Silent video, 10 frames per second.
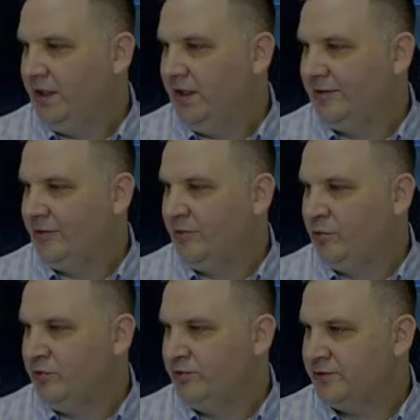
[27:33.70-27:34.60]
It
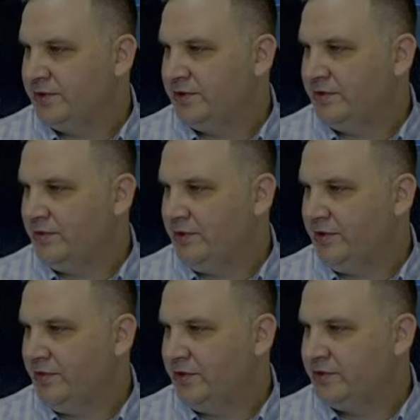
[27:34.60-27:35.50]
removes
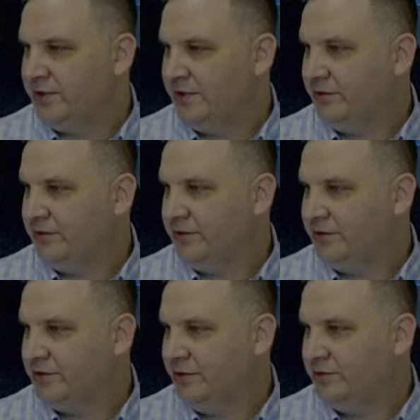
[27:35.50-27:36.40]
the shield.
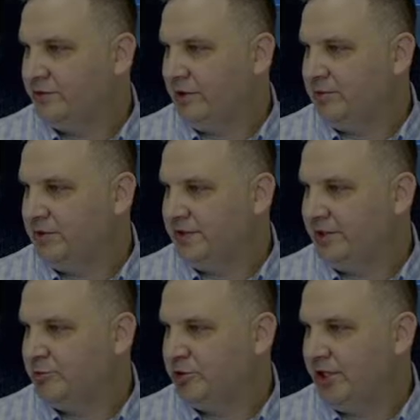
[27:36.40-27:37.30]
The shield disruption
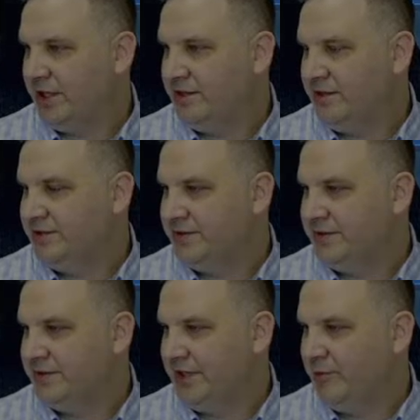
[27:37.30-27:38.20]
says protection is
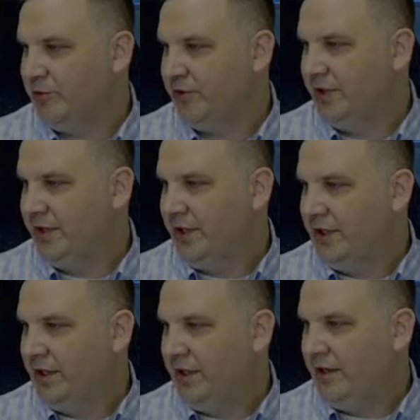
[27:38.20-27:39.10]
disabled.
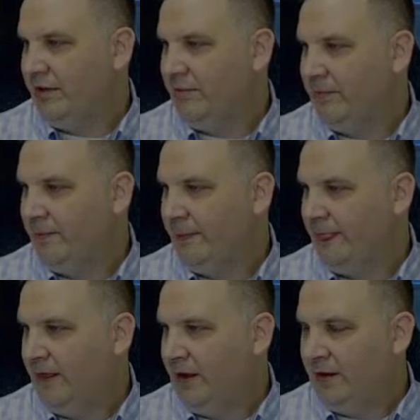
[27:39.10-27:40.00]
Um,
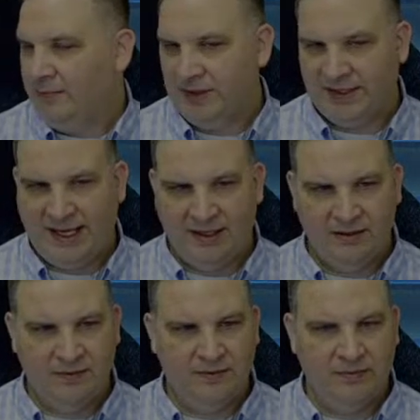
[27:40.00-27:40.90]
but
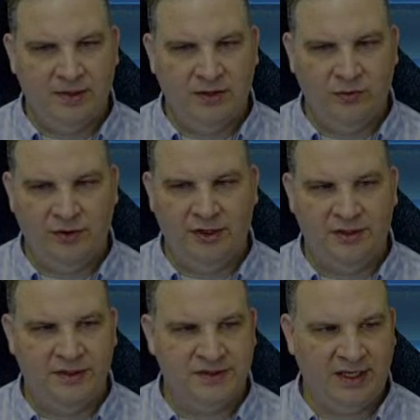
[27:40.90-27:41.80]
that, in order to
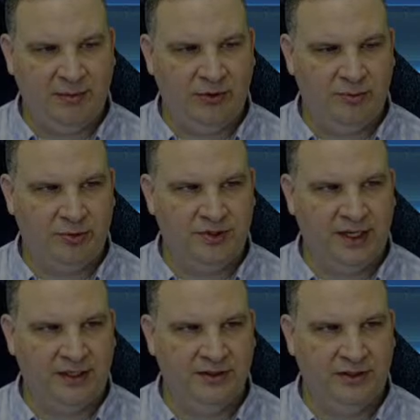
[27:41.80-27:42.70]
disable the
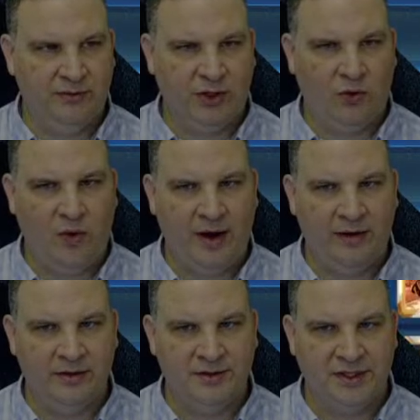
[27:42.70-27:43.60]
protection, it
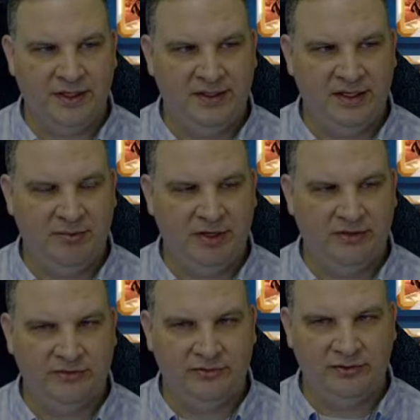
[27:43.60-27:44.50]
requires a
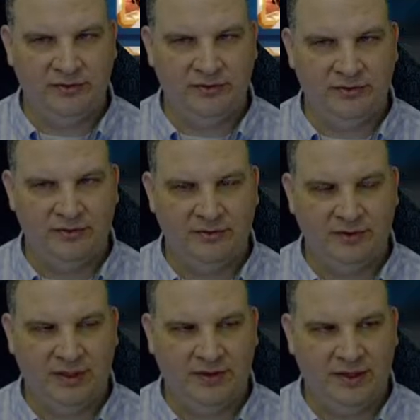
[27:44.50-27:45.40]
debuff.
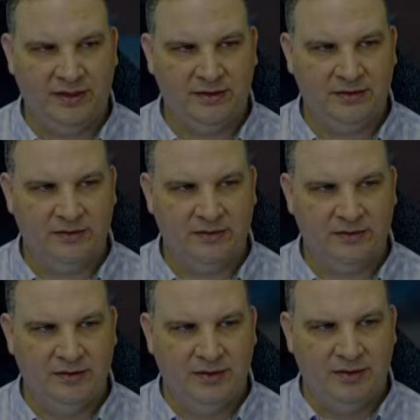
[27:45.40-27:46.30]
I think
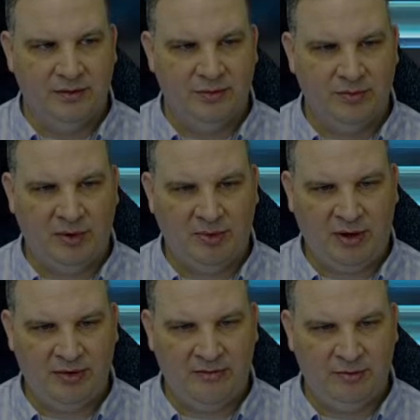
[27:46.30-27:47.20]

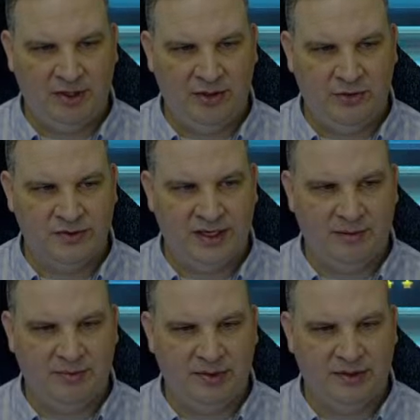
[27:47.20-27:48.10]
probably everybody knows
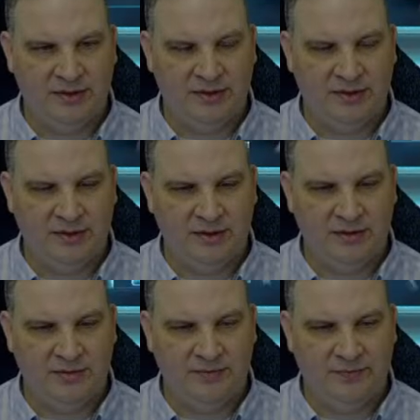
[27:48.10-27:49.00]
that, but
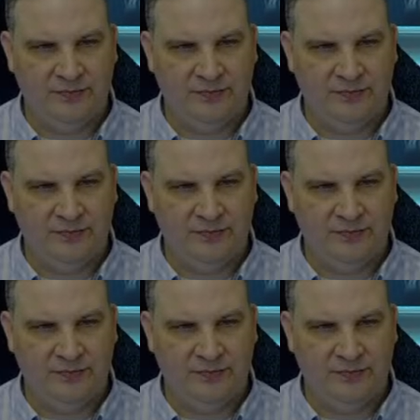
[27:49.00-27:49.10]
um,